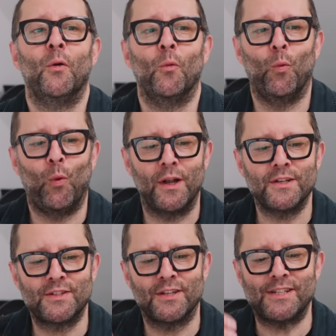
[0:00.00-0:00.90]

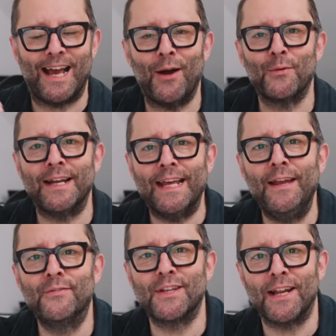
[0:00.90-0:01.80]
once the sound
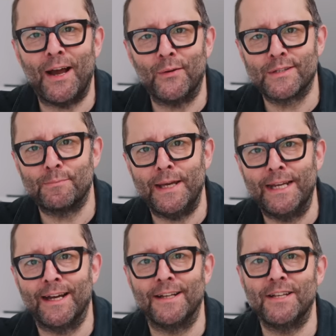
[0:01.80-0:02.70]
leaves the
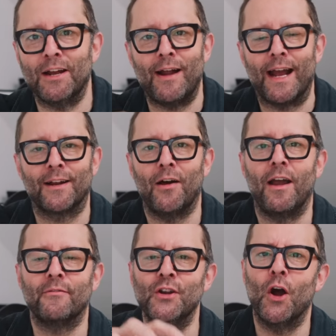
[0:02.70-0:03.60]
loudspeaker, Dirac
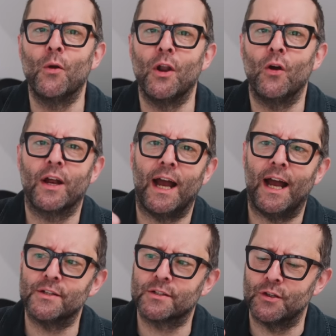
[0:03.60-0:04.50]
Live no longer
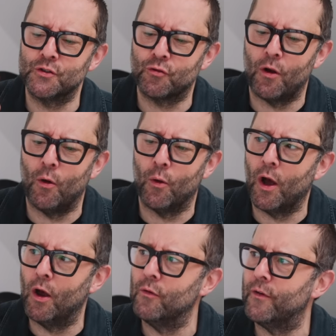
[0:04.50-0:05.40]
has
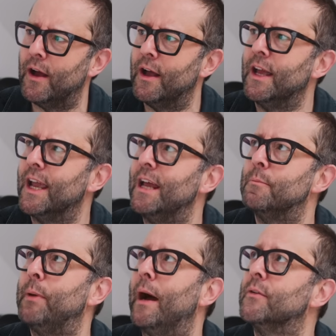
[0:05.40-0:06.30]
control over
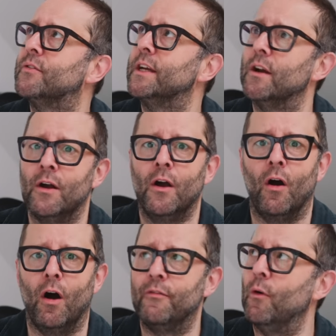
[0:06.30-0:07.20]
it bouncing
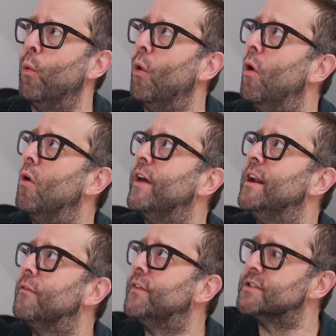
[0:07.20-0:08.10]
off a wall, then
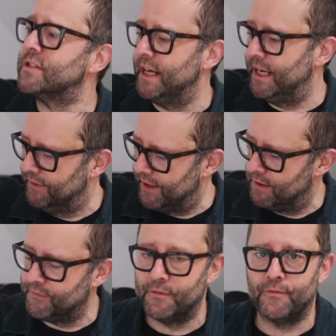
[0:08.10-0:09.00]
off the ceiling, then
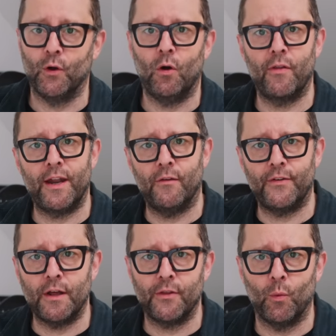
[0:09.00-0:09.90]
off the floor, then off
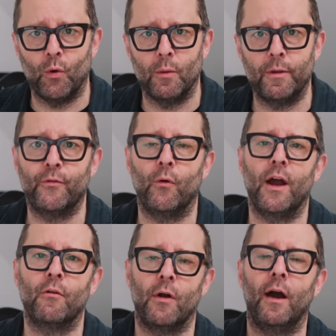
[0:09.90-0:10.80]
another wall before
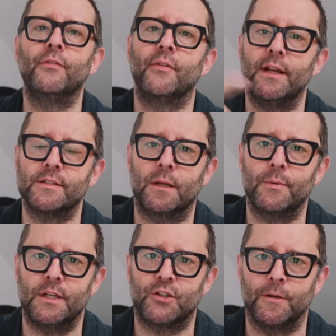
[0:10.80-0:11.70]
it arrives at the listening
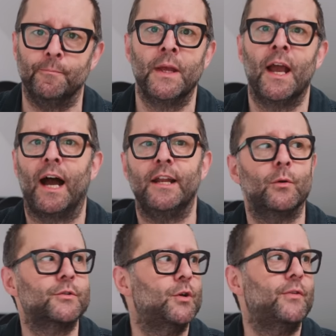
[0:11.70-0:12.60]
position. And it
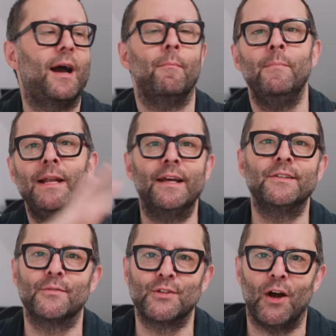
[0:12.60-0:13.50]
will do that
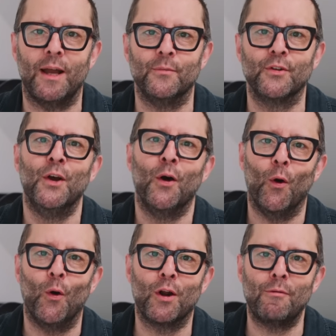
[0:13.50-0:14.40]
millions of times
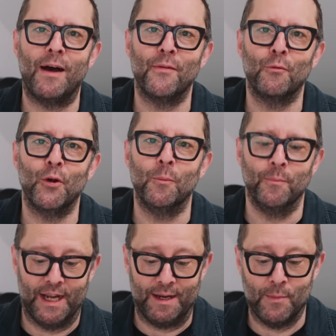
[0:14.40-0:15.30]
all around the
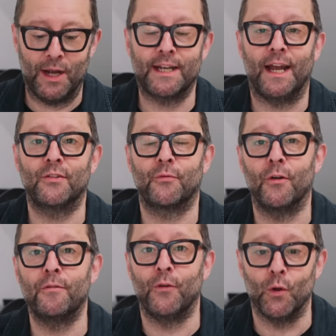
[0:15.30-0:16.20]
room, in my case, for
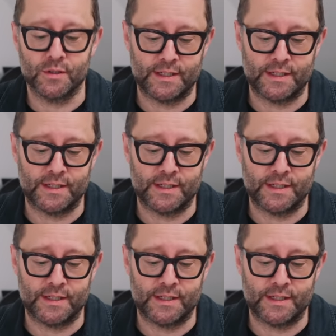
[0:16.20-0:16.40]
a full